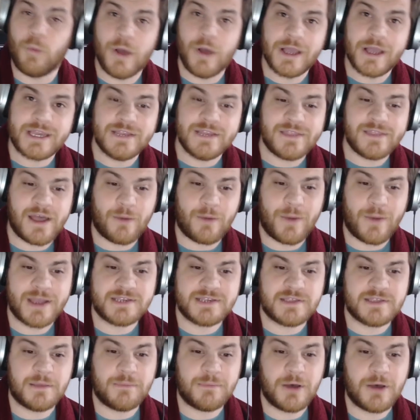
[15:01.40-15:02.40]
their way to the
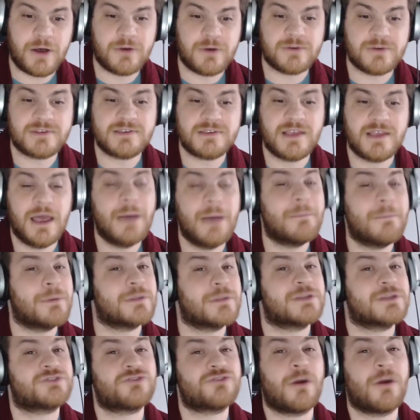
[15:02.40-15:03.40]
post, but the
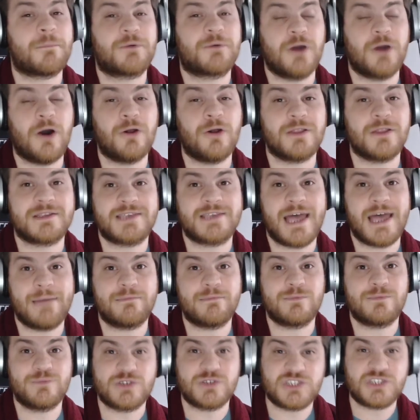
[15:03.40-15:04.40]
drop goal attempt
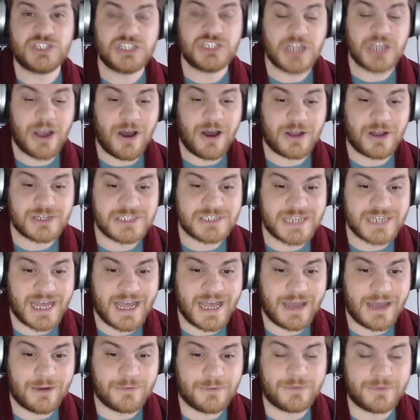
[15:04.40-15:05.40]
was charged
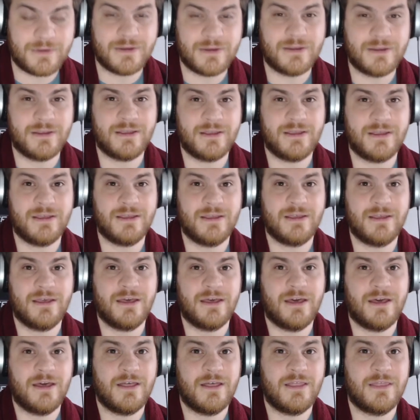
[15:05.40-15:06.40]
down.
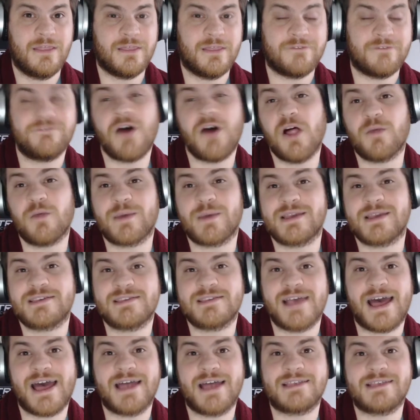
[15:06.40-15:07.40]
The following
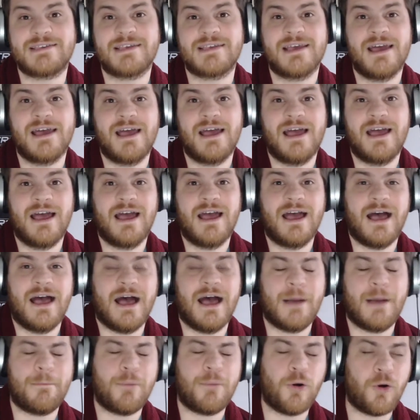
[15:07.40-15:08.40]
set, a
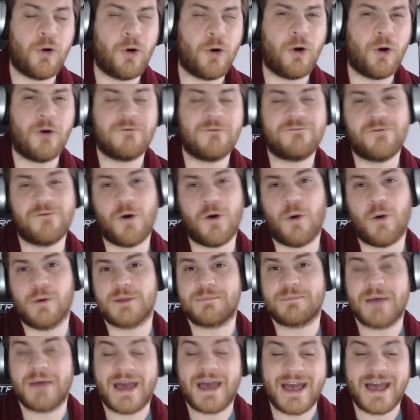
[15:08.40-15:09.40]
poor forward
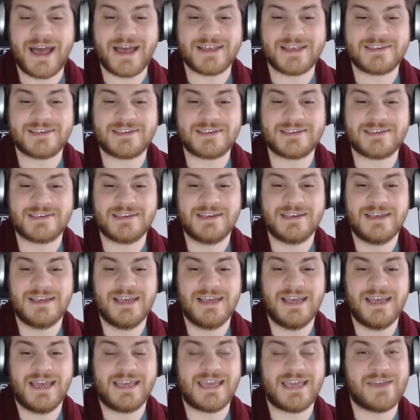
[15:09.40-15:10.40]
pass
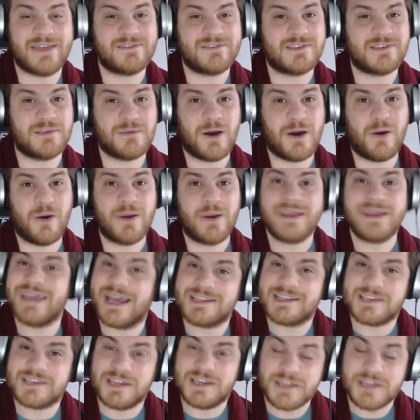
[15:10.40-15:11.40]
gave Samoa yet
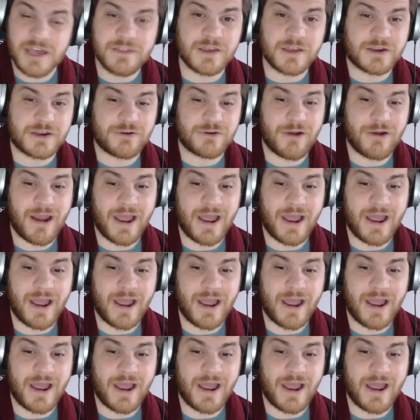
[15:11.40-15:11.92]
another crack.